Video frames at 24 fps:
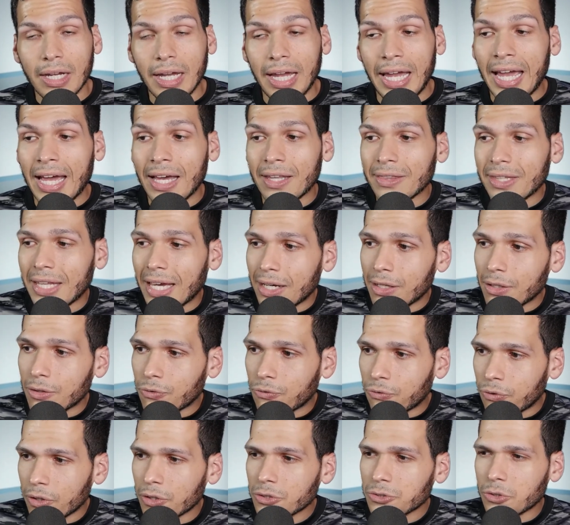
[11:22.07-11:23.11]
And then
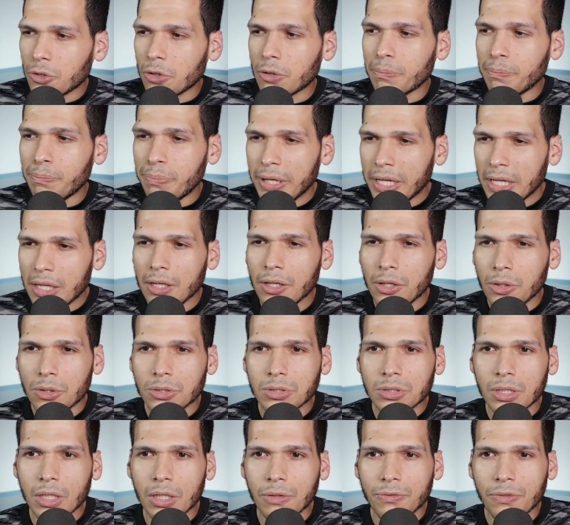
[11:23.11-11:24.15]
first you're beating
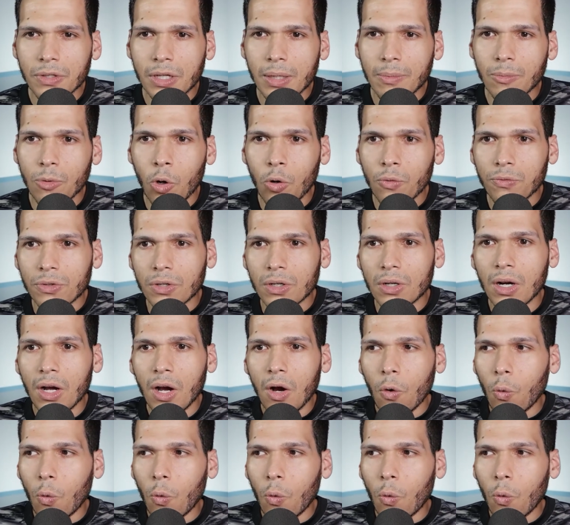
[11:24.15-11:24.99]
yourself up over